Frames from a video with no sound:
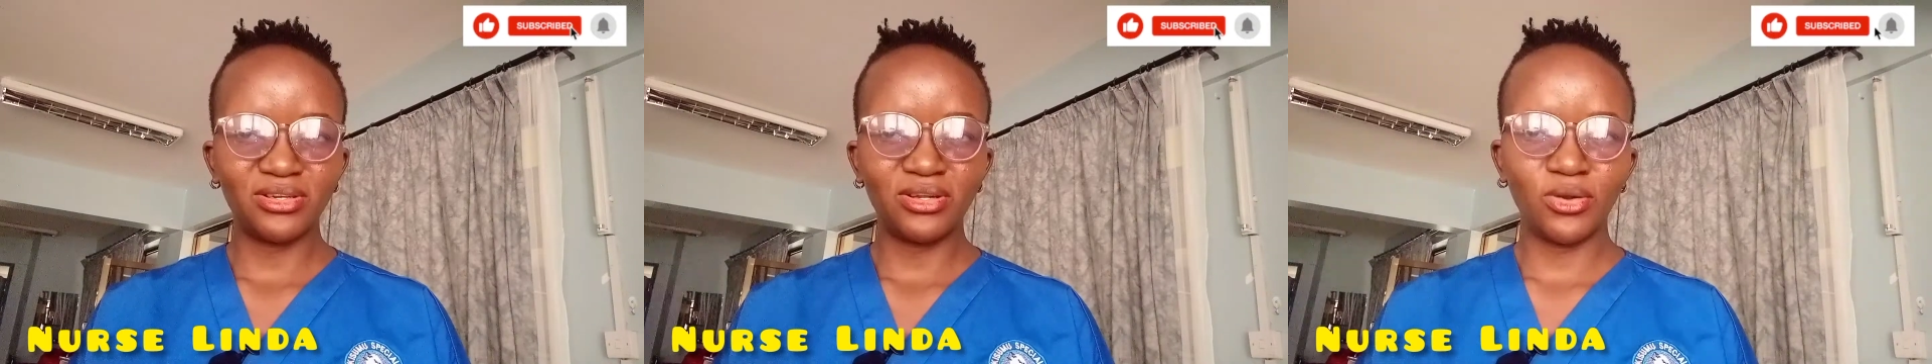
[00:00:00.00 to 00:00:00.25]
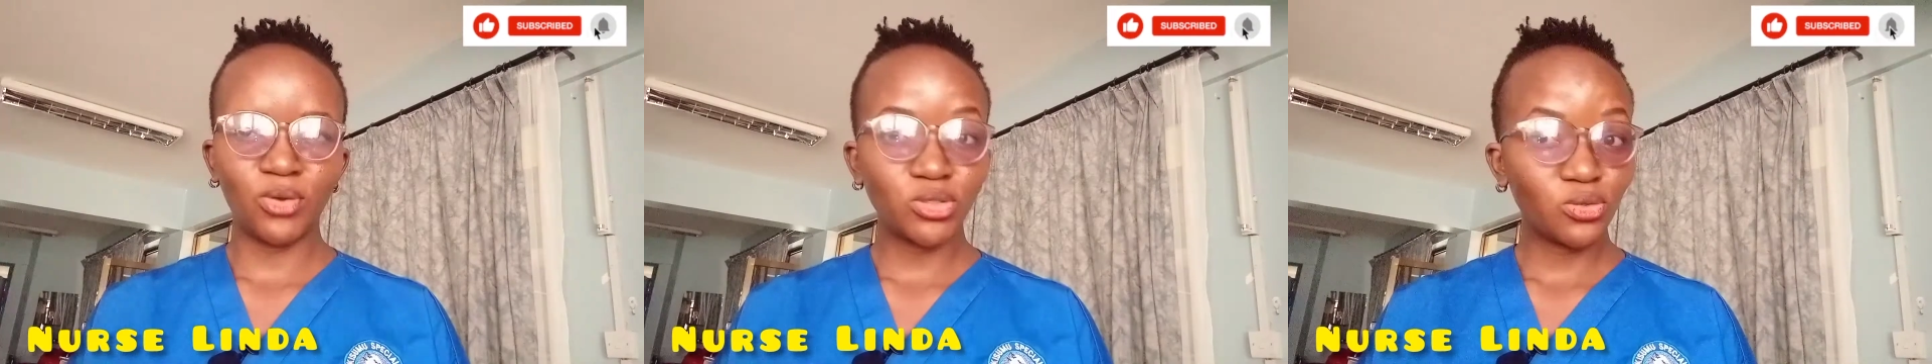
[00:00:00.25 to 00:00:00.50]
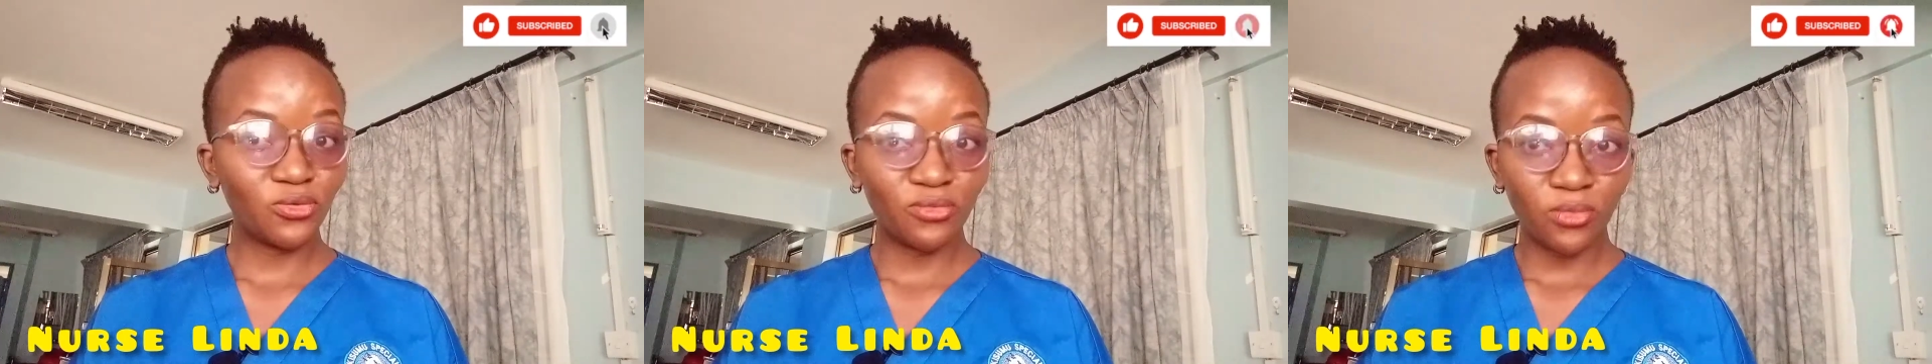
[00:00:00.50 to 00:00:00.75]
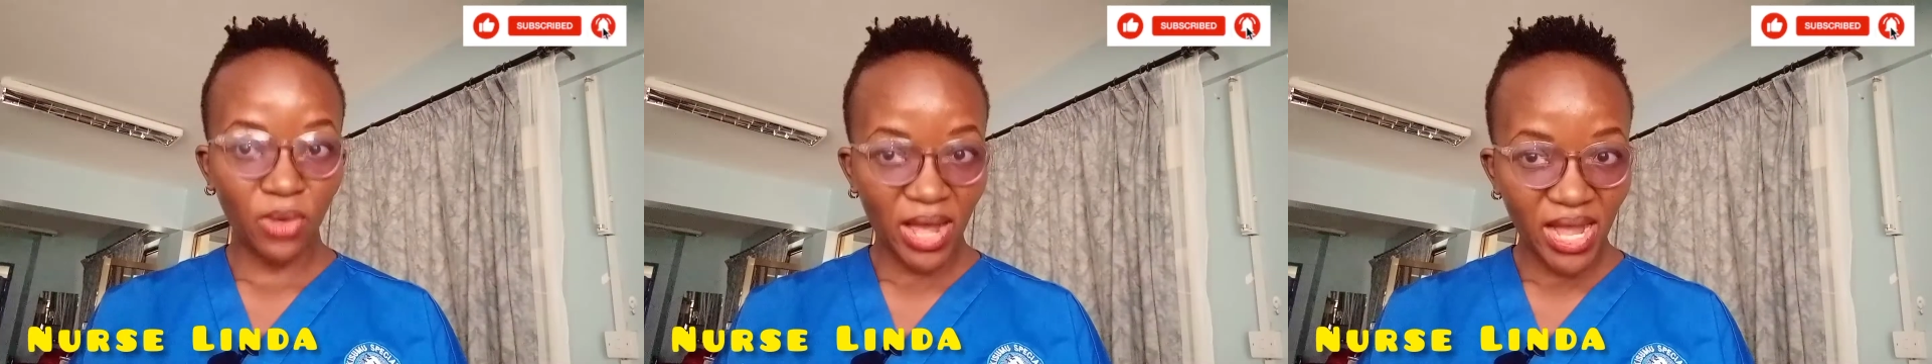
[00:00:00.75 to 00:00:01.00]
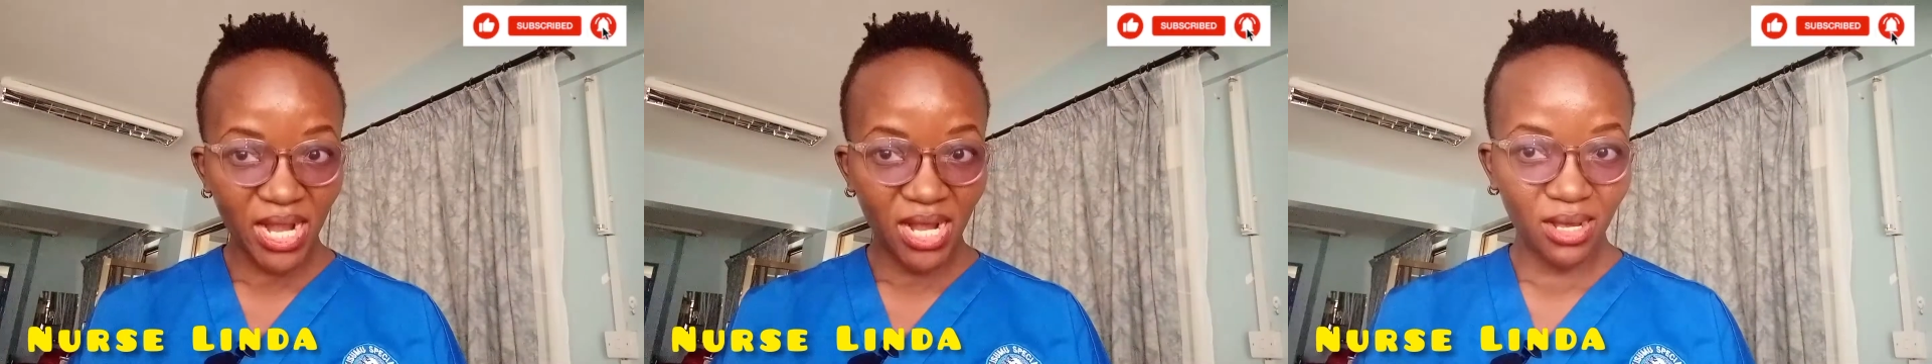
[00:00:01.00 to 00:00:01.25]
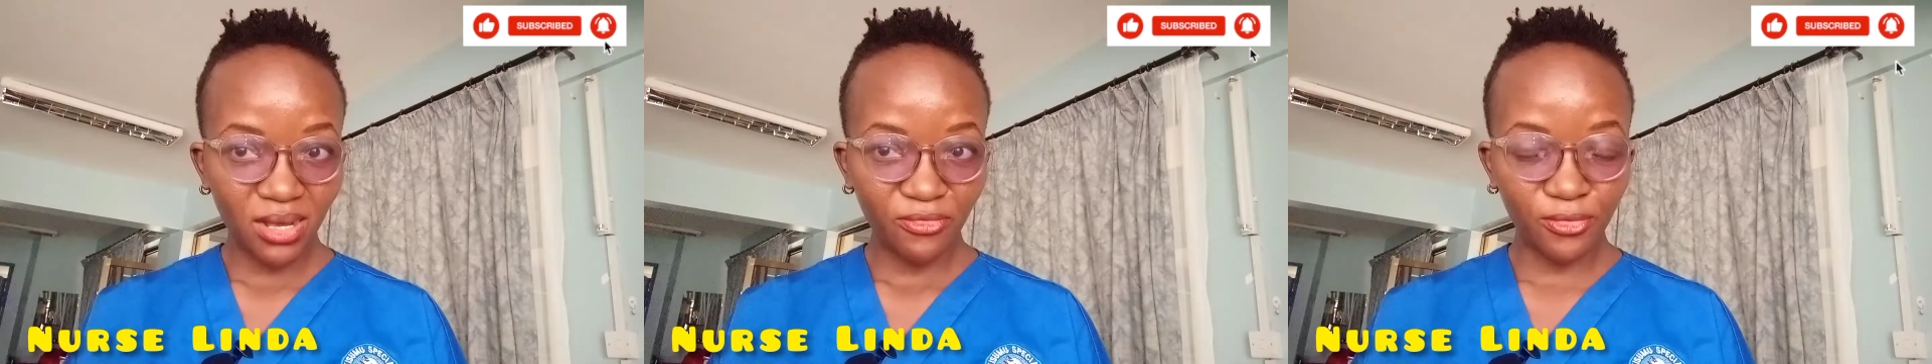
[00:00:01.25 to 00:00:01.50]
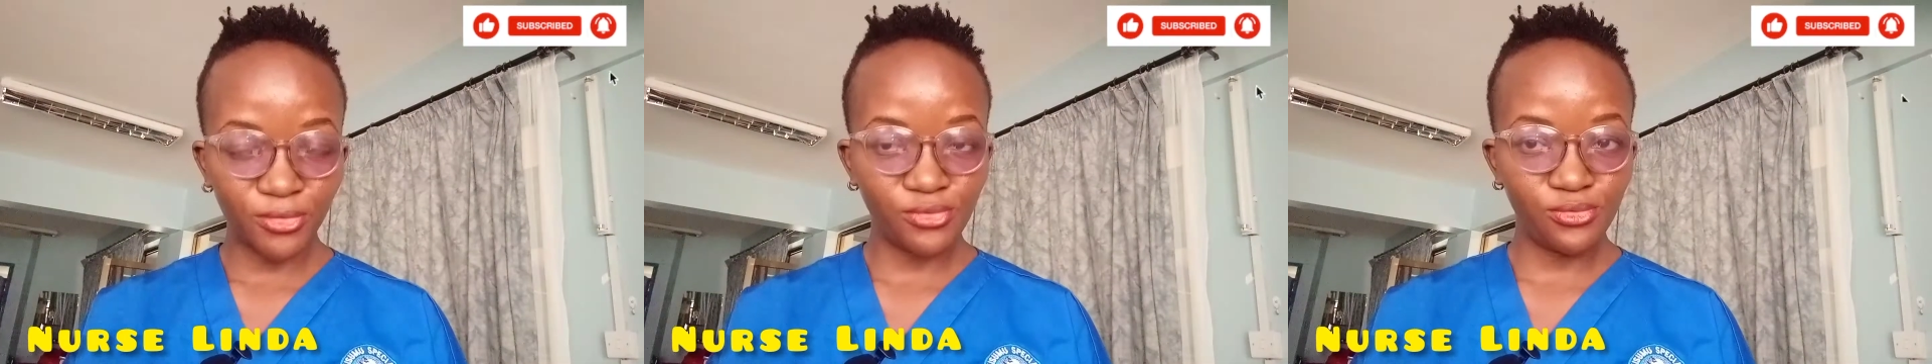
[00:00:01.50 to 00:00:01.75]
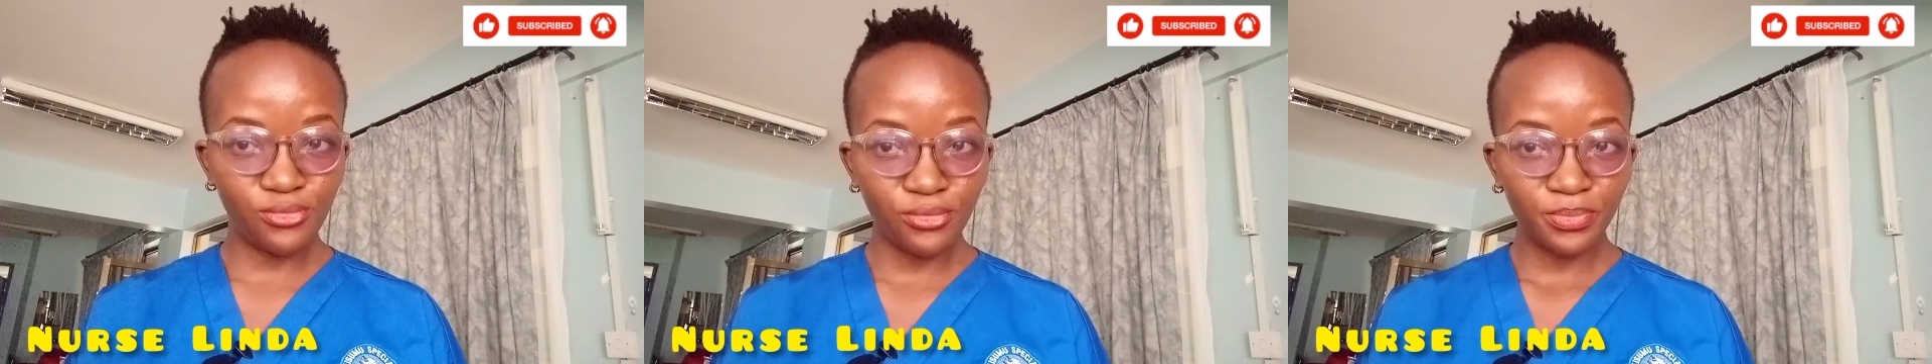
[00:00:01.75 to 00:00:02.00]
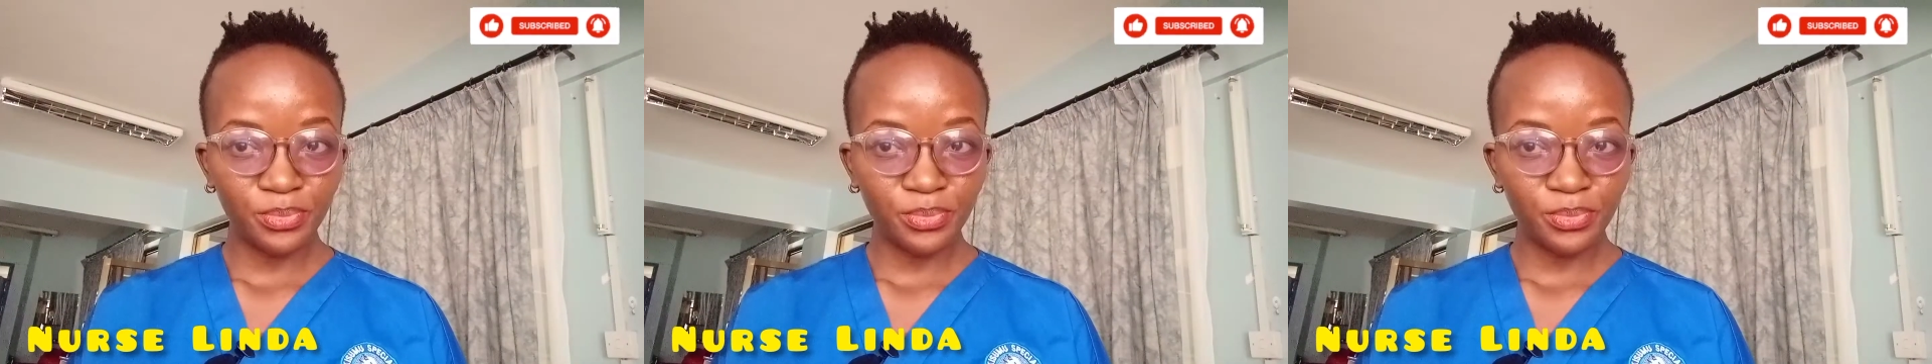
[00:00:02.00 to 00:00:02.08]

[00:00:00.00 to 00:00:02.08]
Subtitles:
lot of work for you,